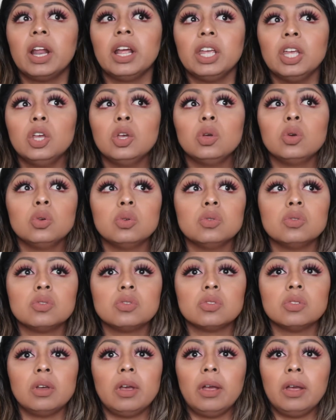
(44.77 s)
I
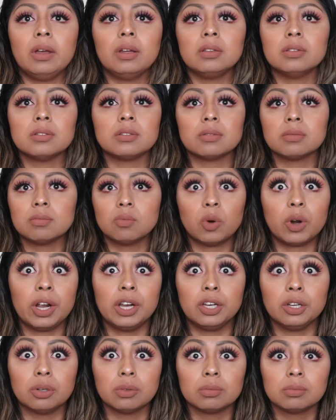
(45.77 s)
use and what I
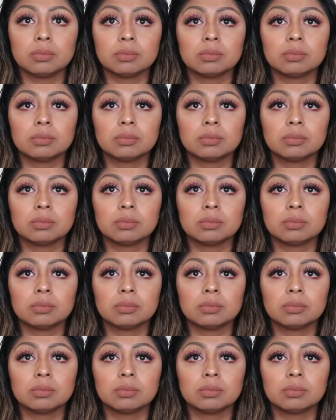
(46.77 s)
do.